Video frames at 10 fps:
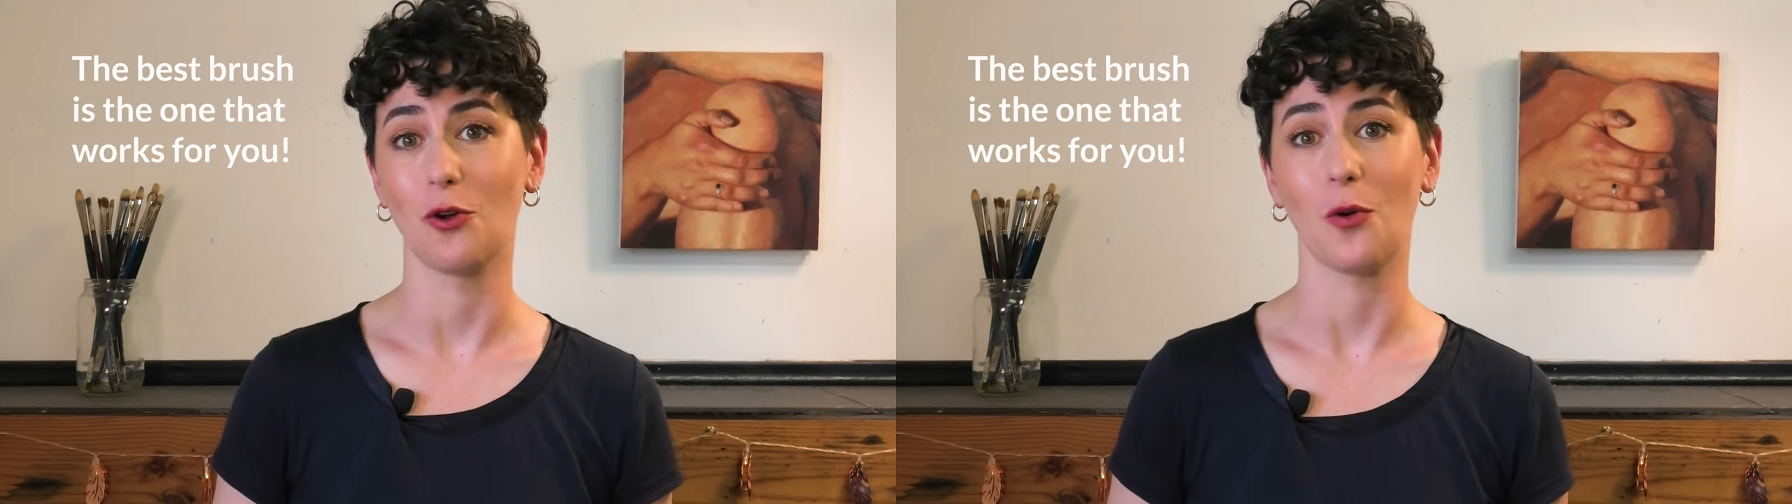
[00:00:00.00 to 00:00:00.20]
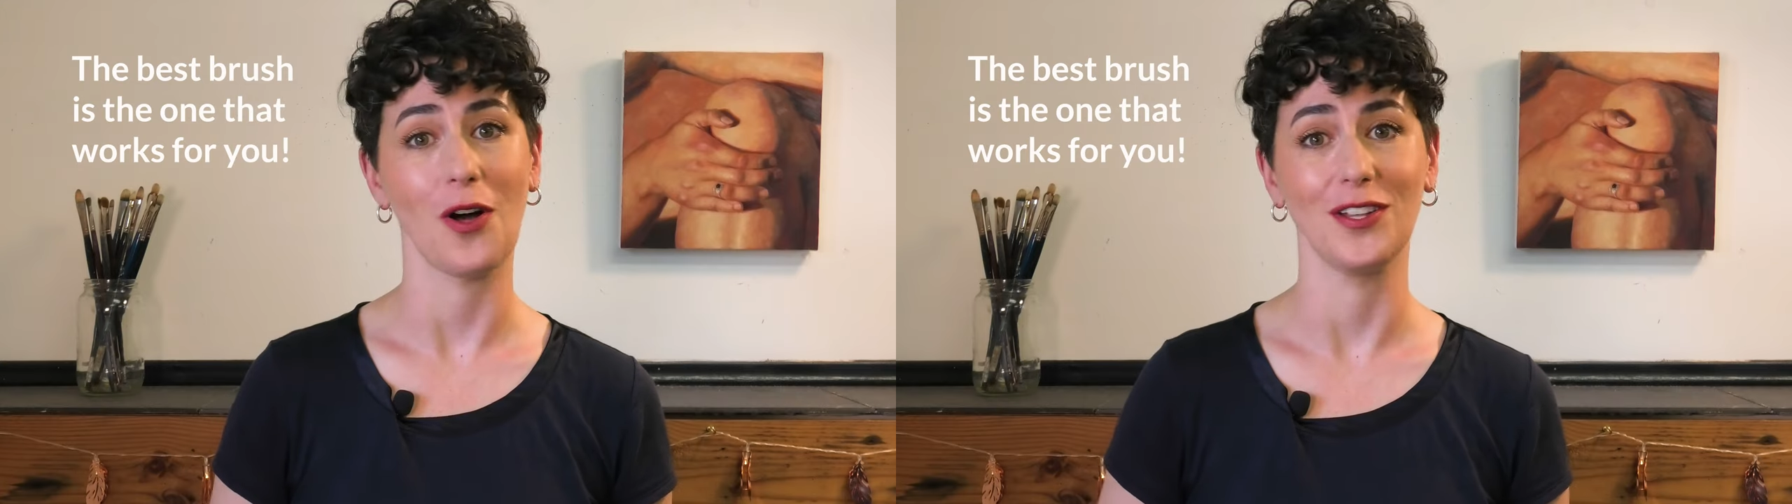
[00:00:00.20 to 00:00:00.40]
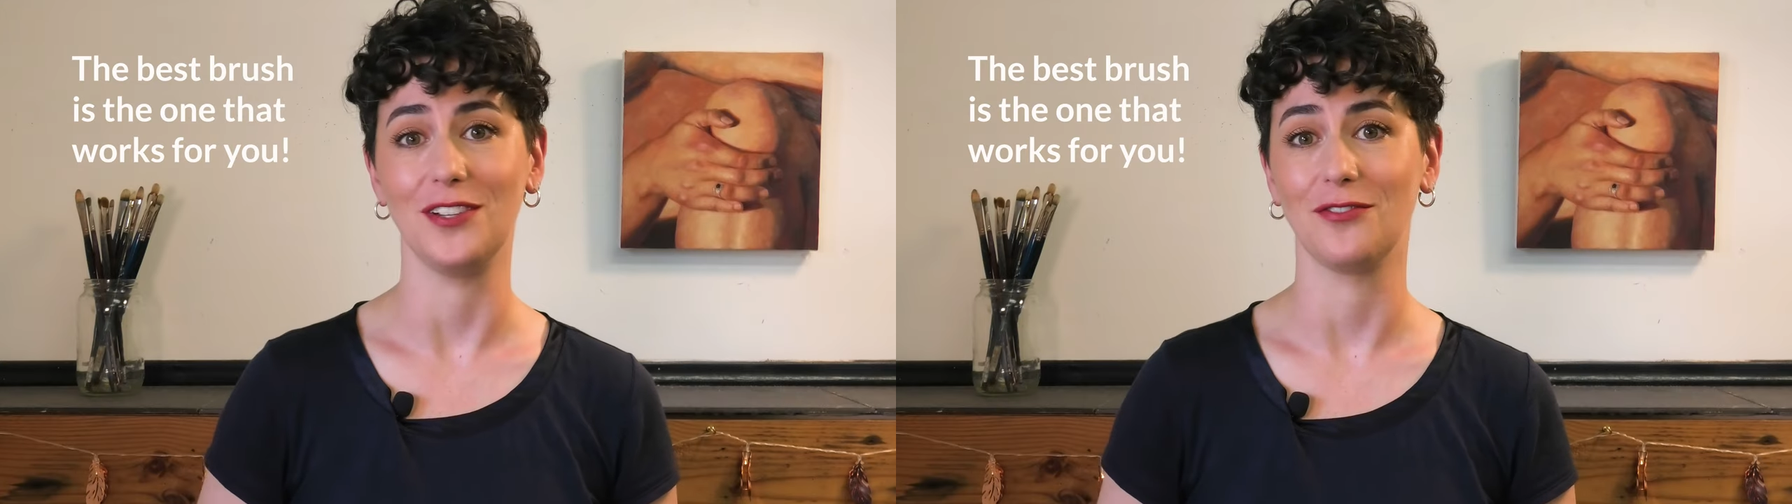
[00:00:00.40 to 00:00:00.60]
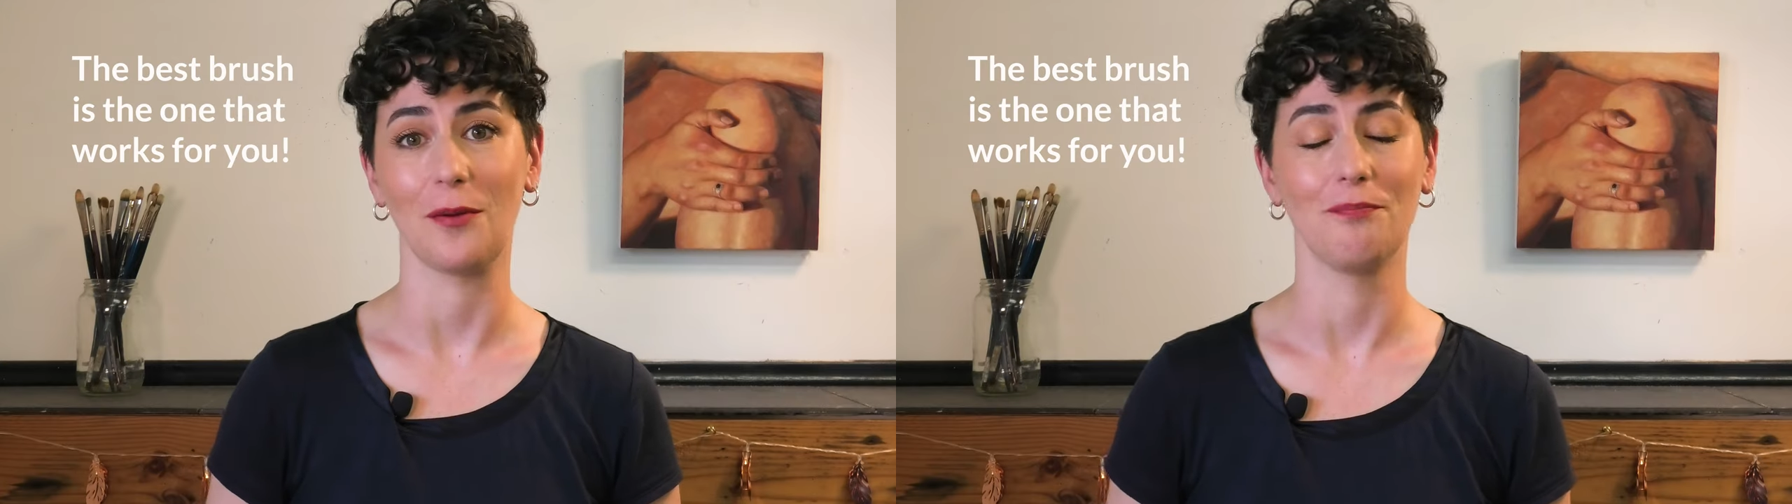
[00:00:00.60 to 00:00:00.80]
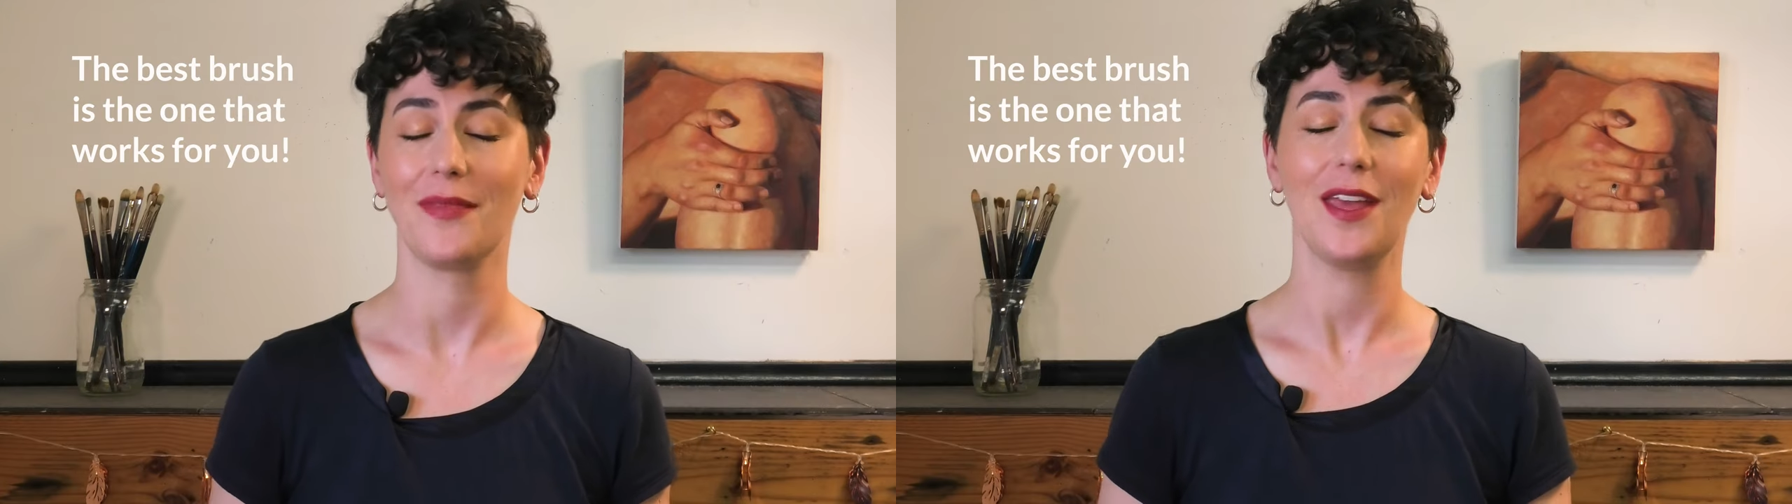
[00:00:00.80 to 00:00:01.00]
quality
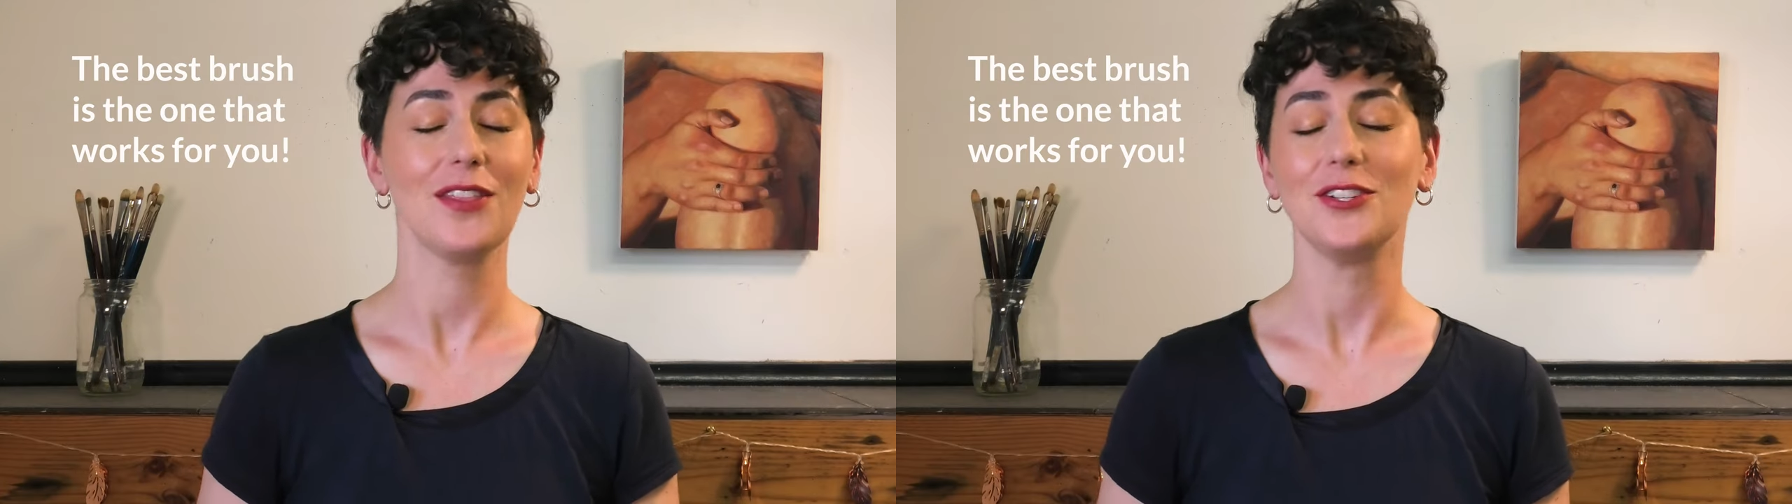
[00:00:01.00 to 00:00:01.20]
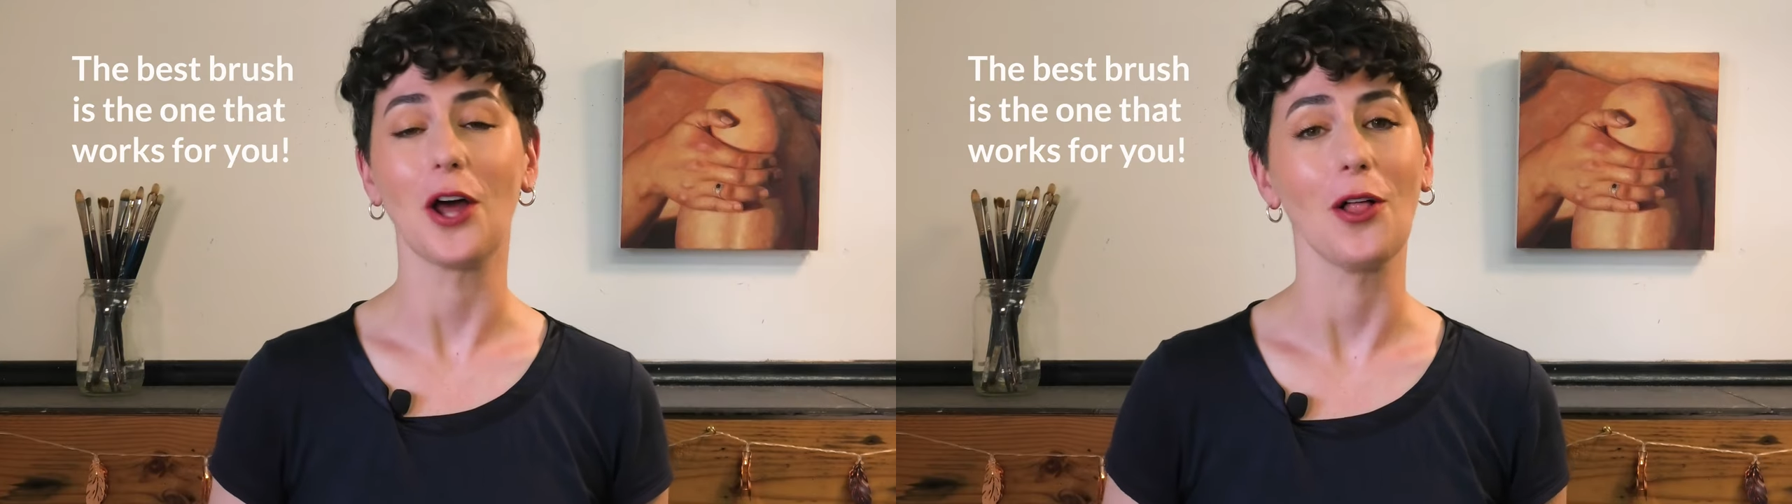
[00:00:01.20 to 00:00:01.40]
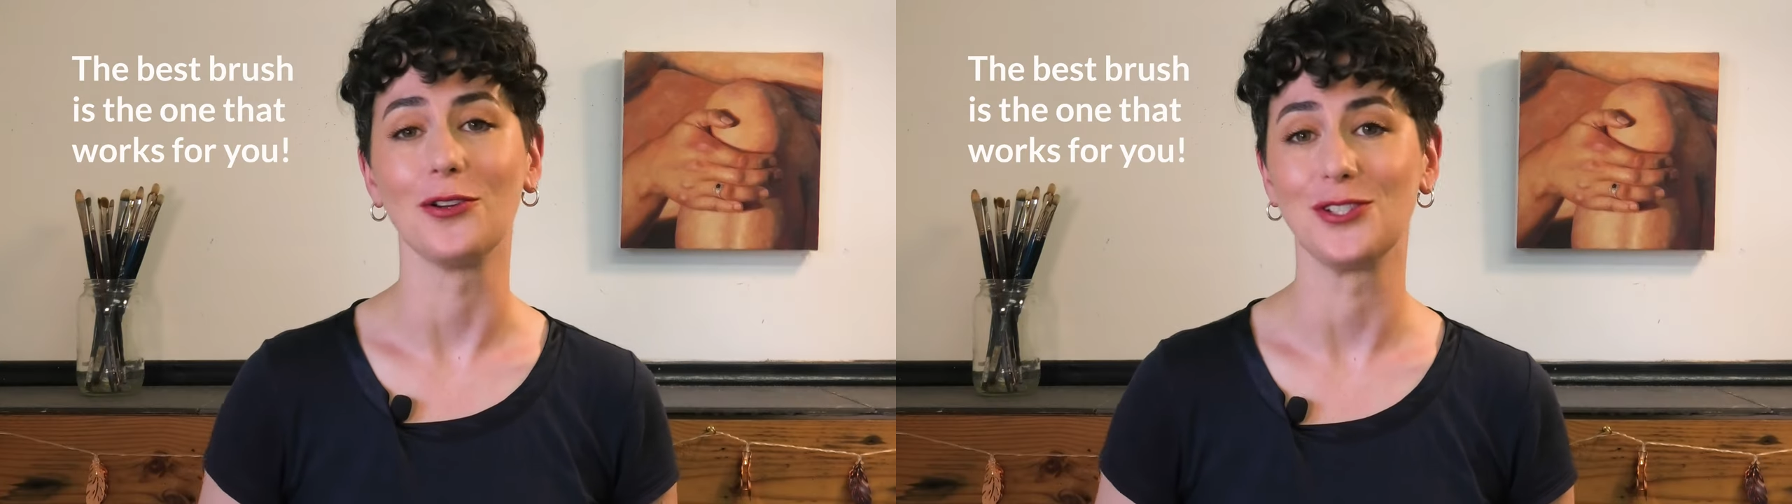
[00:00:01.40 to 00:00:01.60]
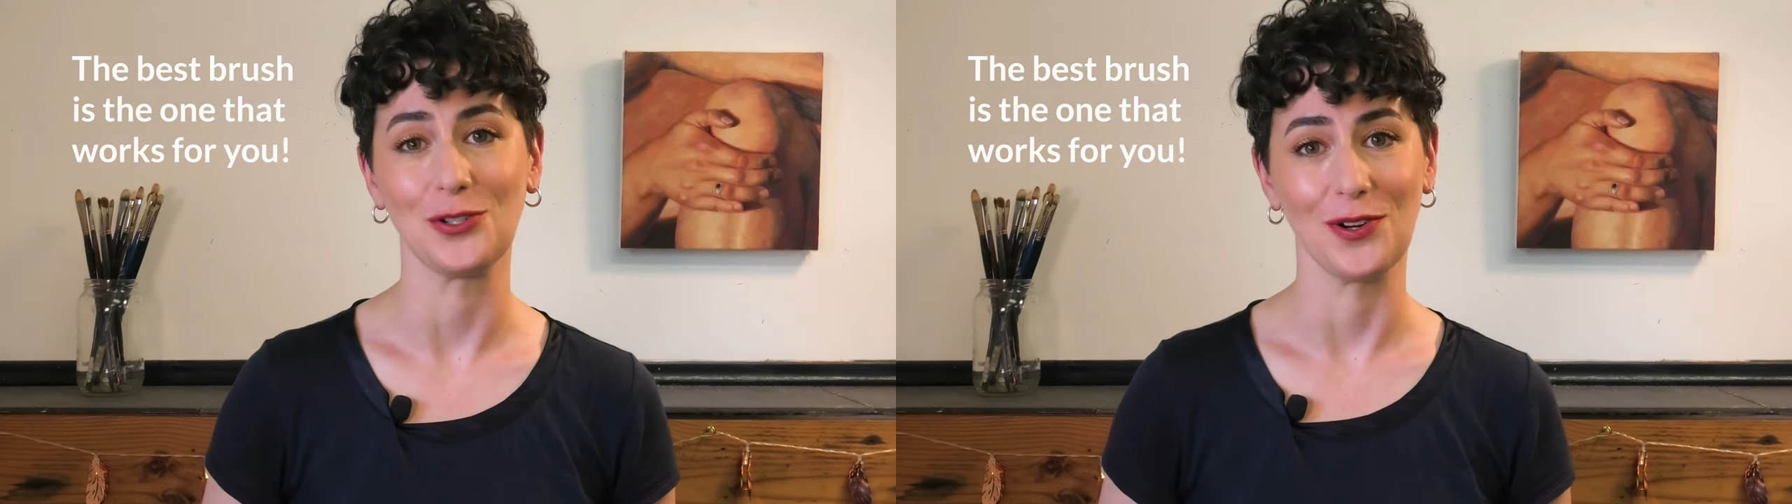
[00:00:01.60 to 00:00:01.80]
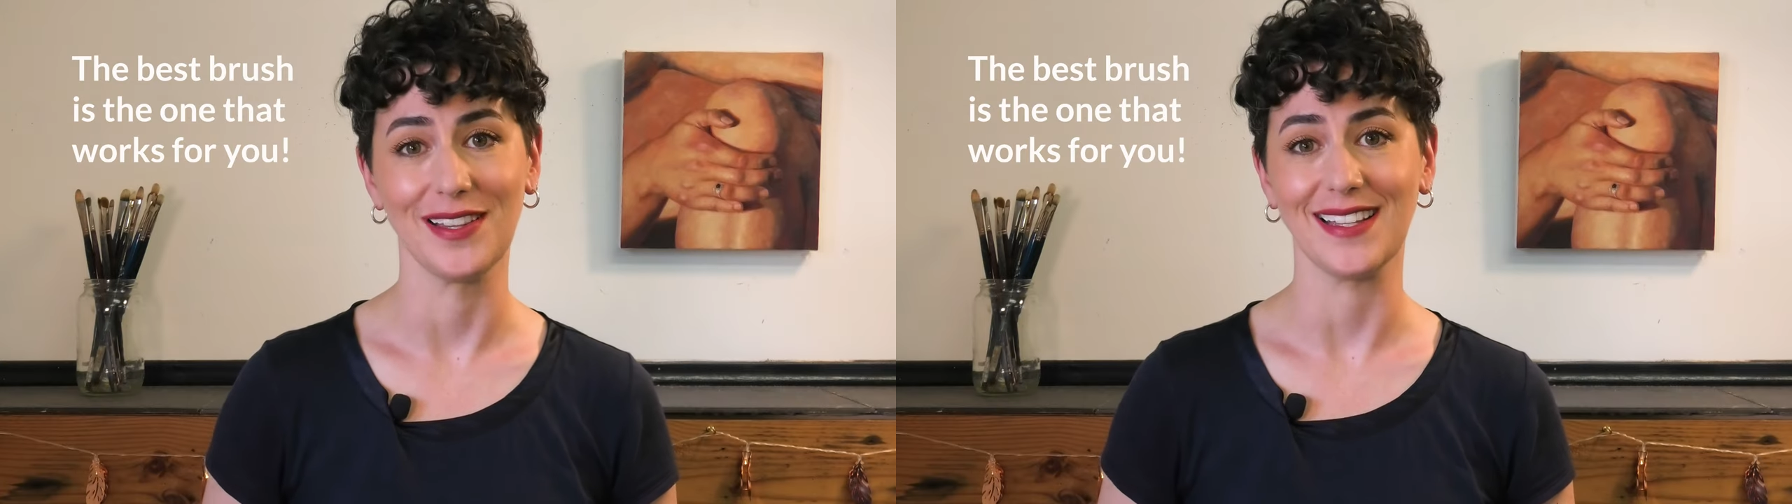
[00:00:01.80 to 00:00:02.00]
from the dollar store,